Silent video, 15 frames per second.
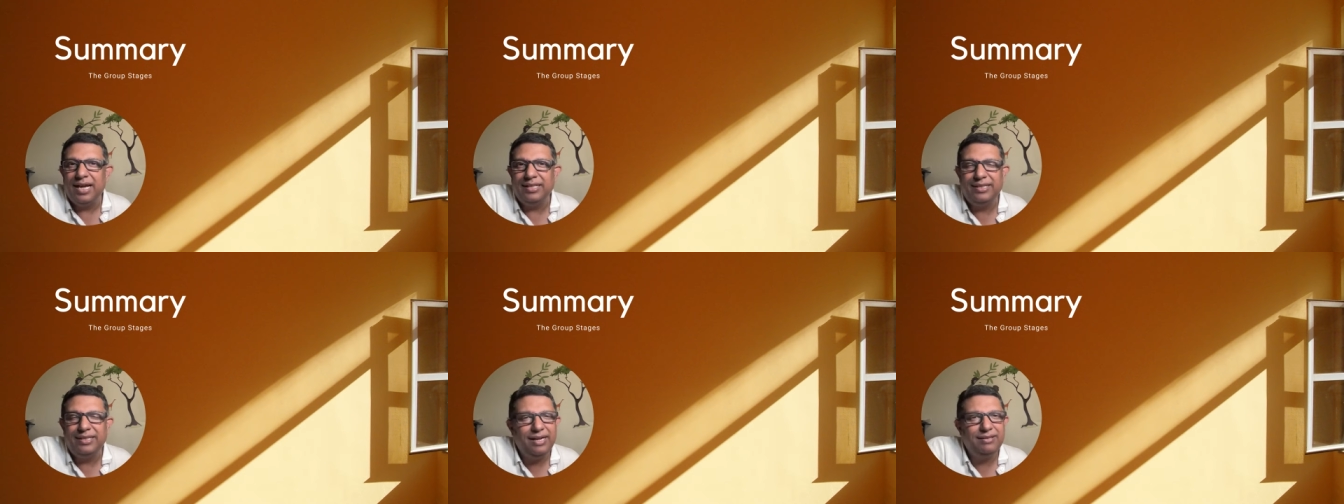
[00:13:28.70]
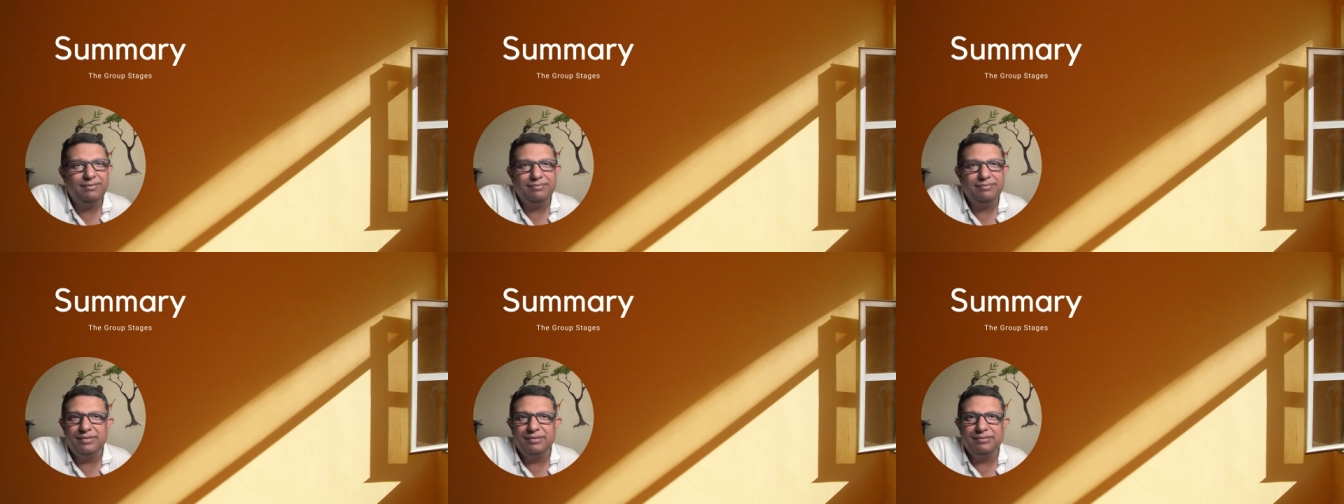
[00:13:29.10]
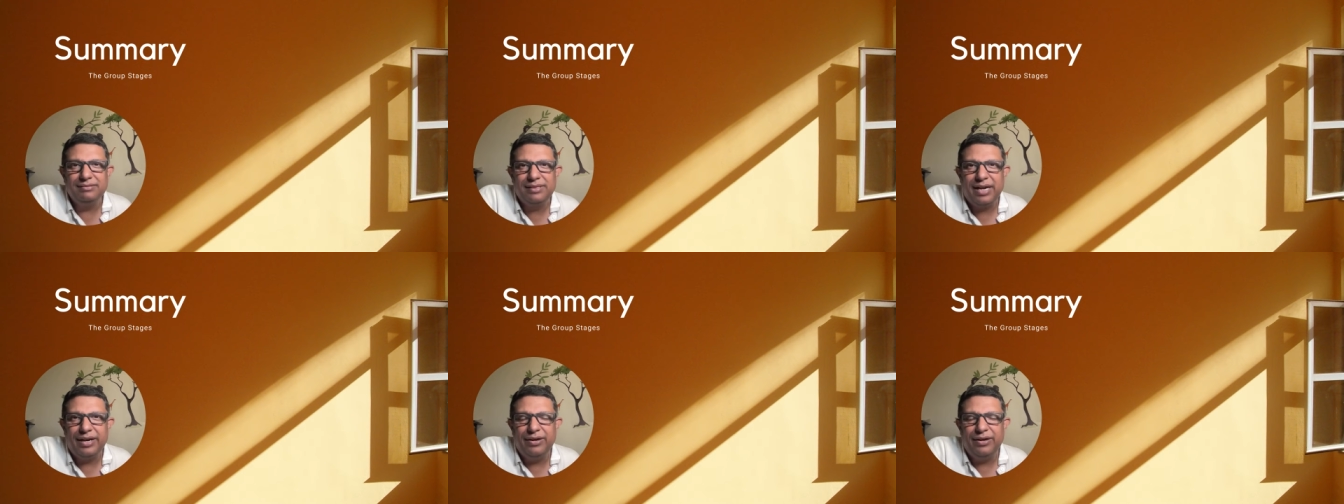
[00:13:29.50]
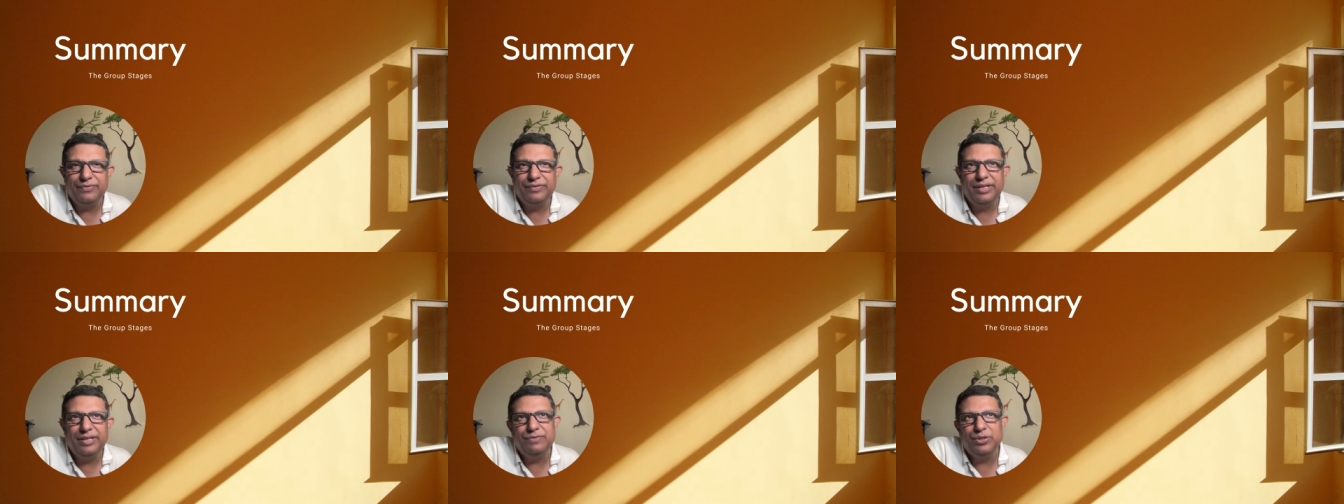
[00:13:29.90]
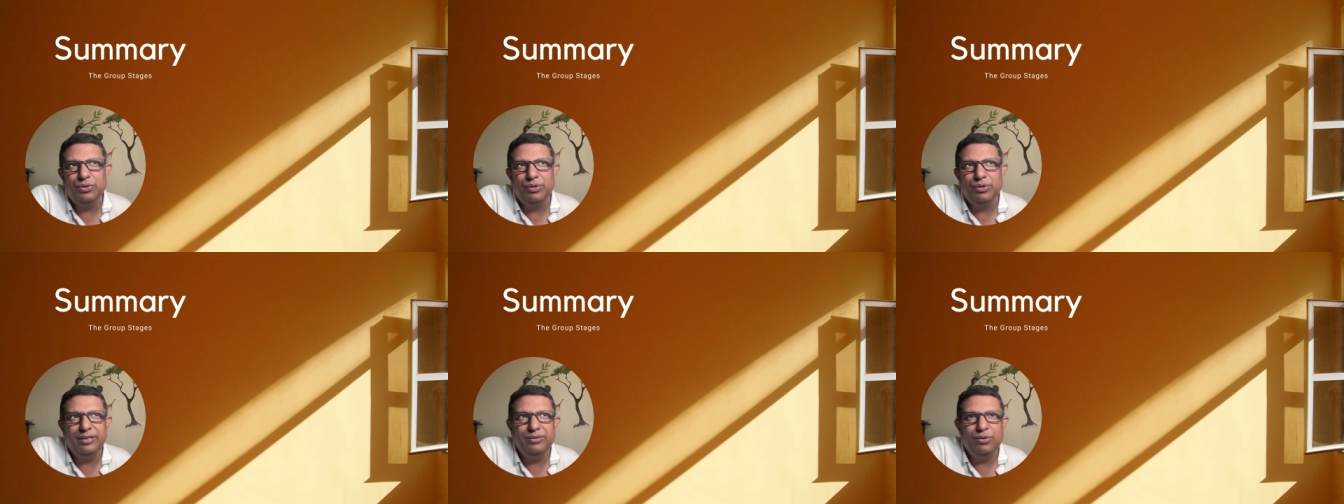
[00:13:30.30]
and that kind of gives
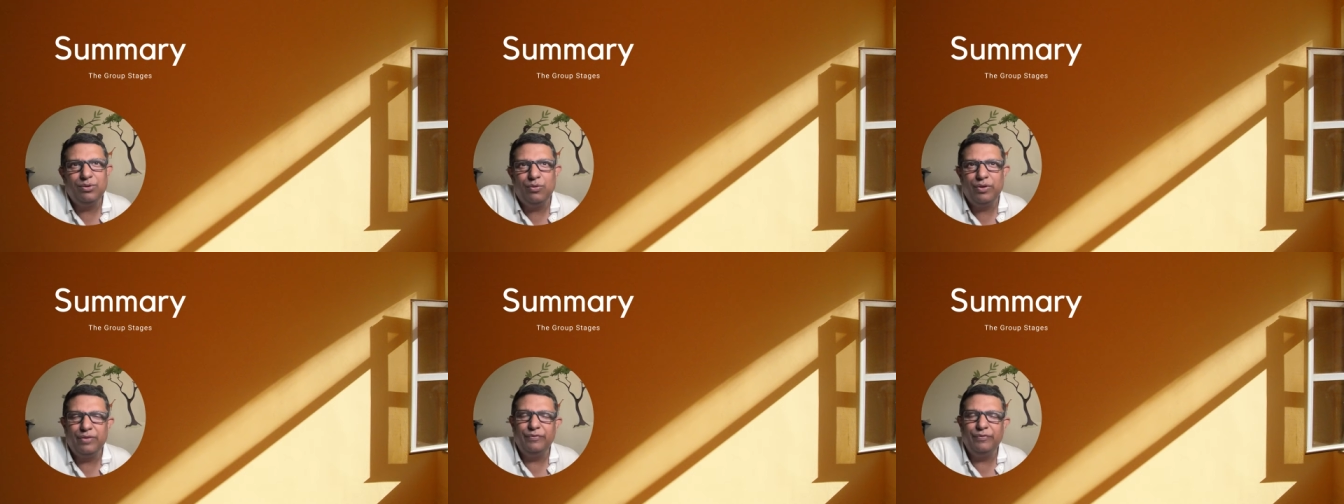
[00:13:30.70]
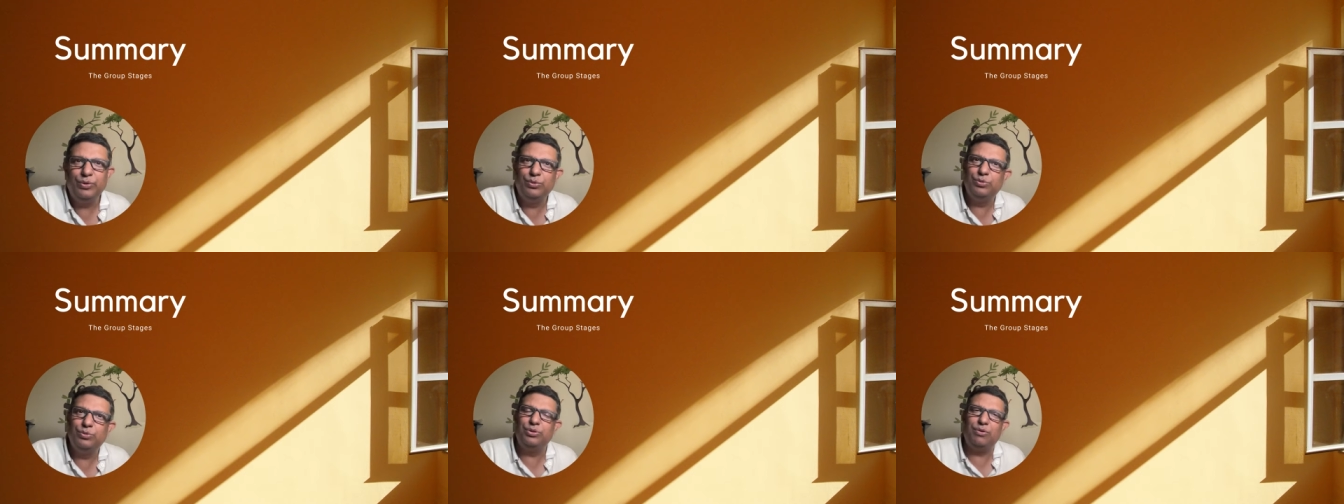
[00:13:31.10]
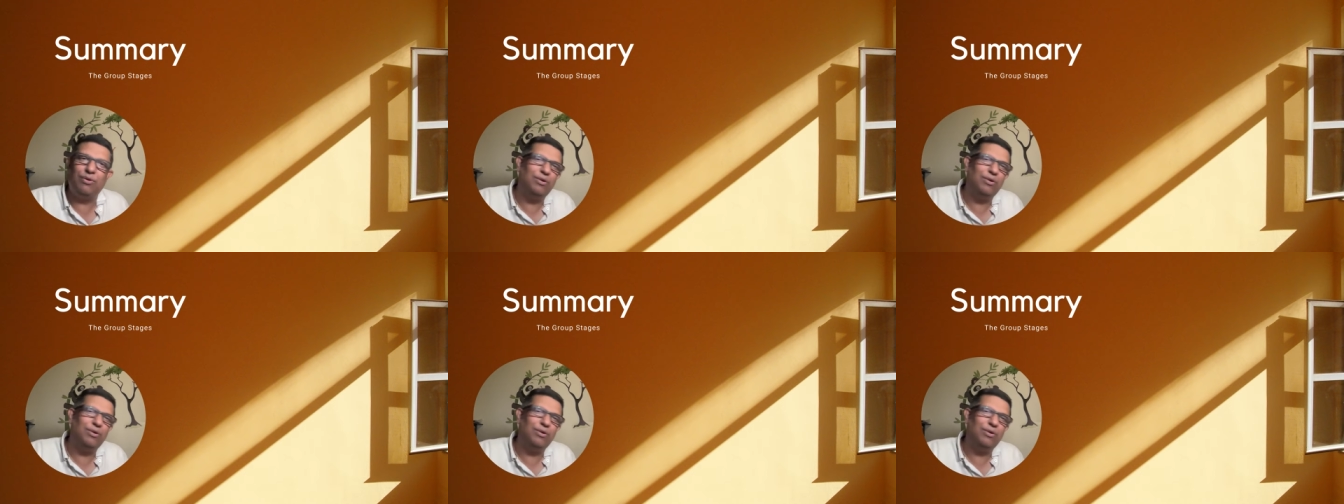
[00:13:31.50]
you an overview